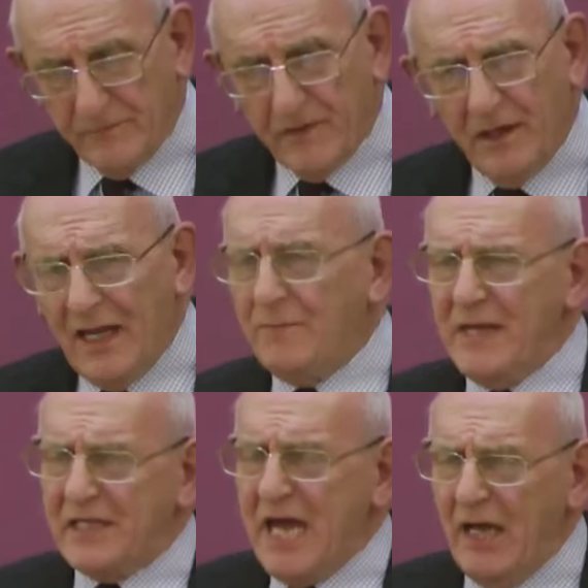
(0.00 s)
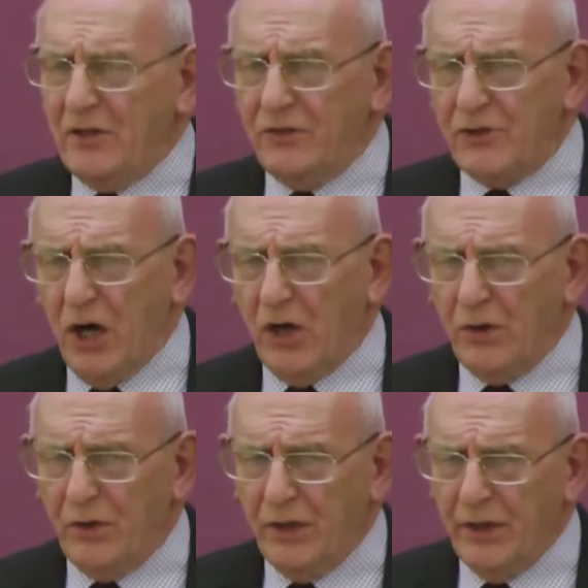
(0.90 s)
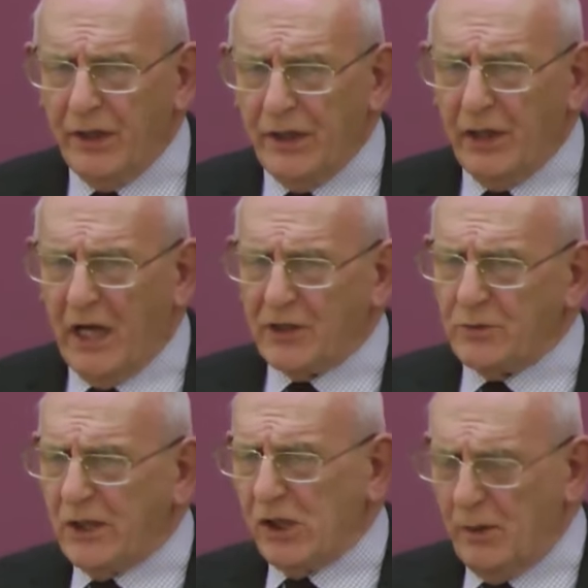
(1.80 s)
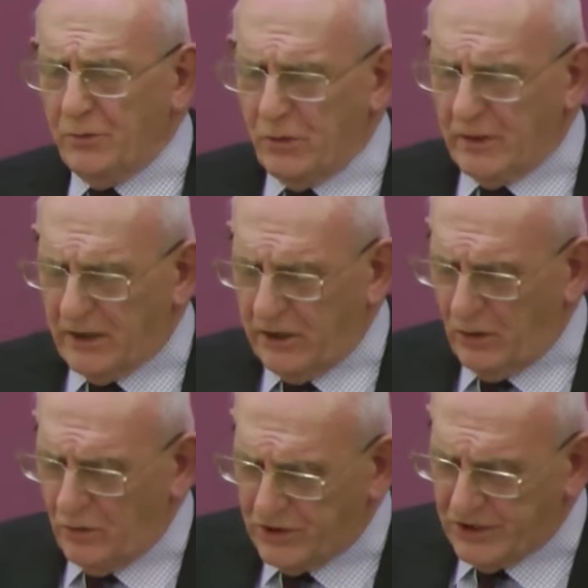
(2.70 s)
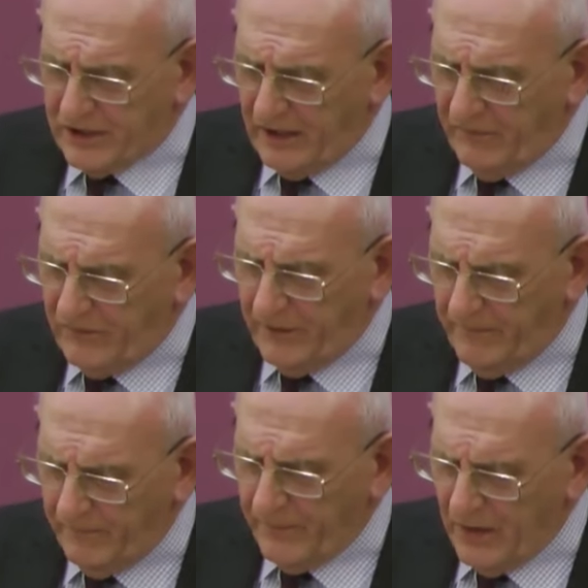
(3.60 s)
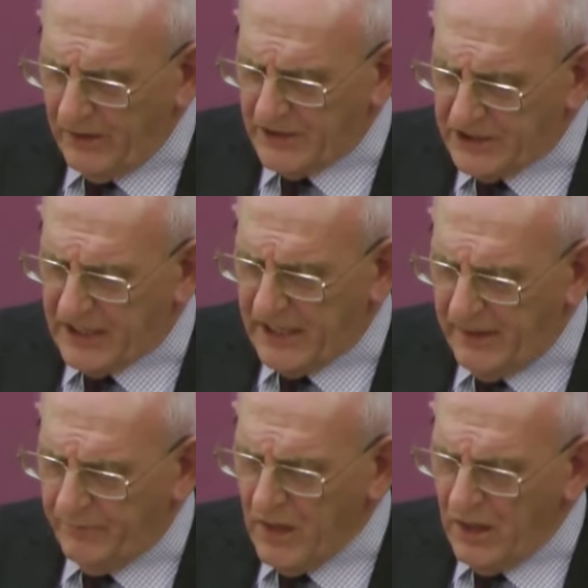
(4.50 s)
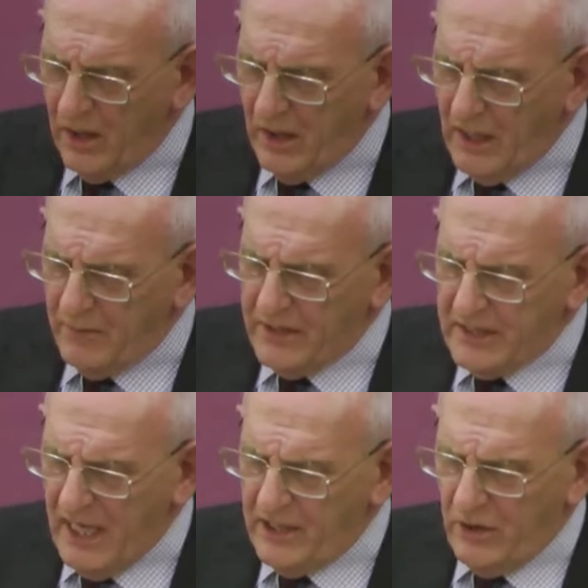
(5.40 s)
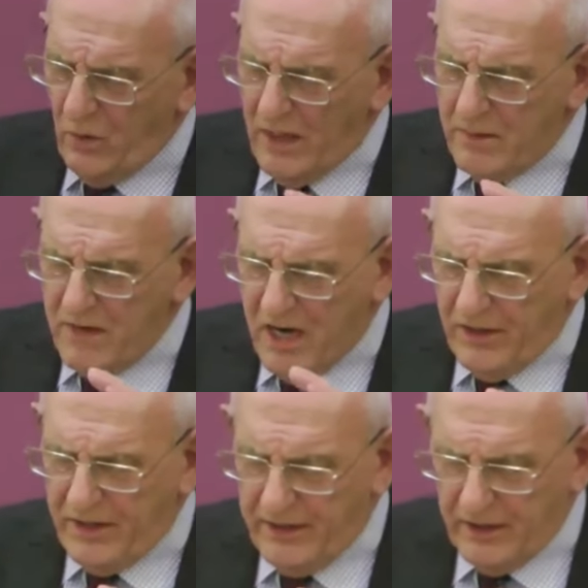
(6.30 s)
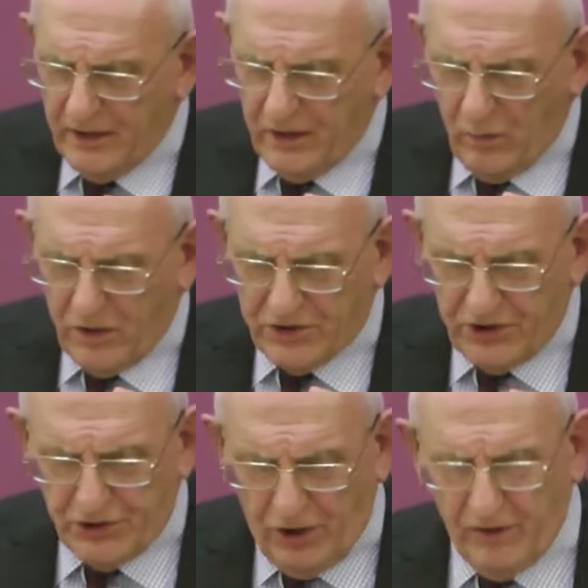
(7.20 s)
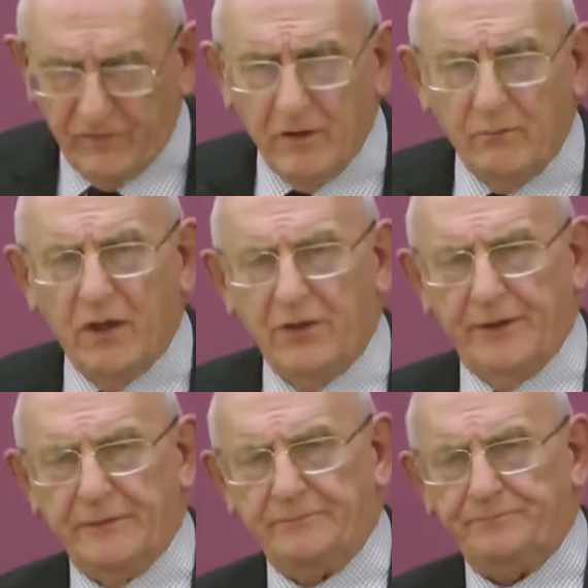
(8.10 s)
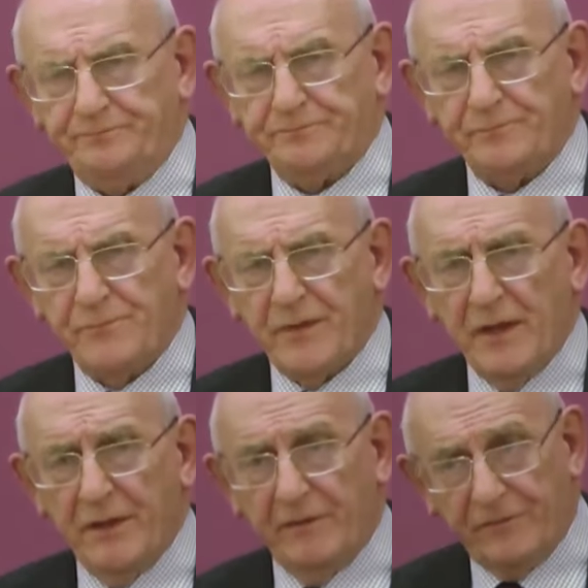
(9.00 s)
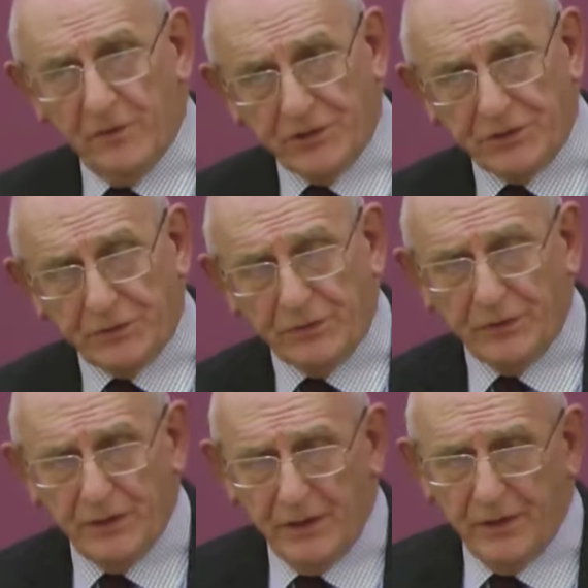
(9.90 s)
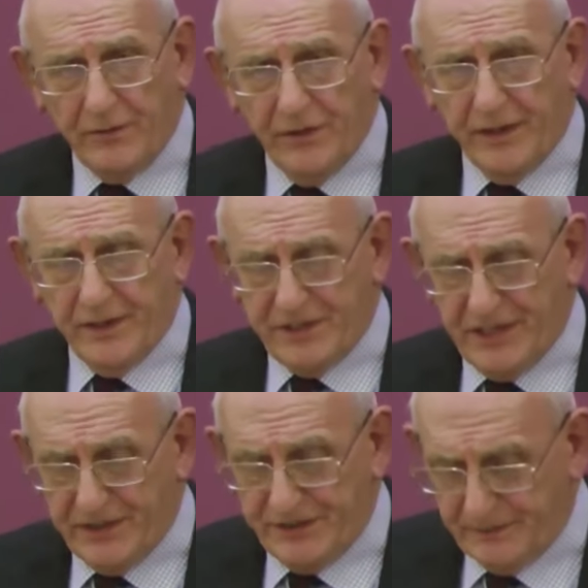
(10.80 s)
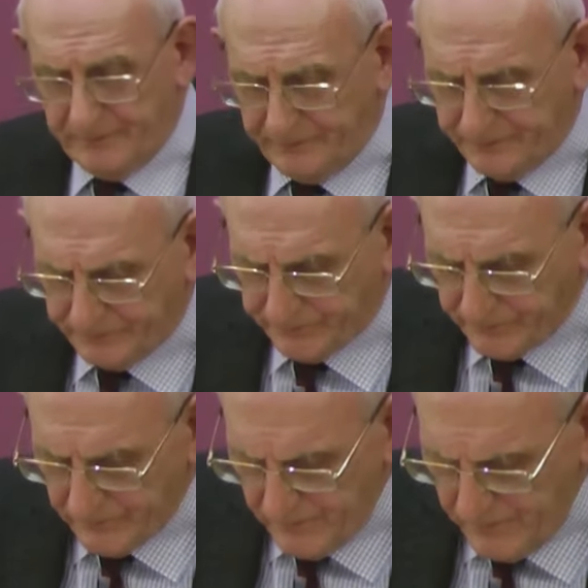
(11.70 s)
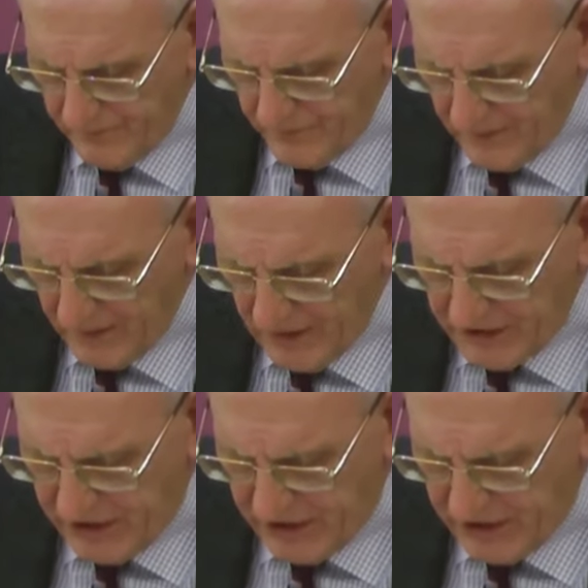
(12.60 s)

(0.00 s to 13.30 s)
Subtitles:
Let me tell you now, as we come to a close this evening or this day, let me tell you why Mary was a joyful mother. The first thing is this. She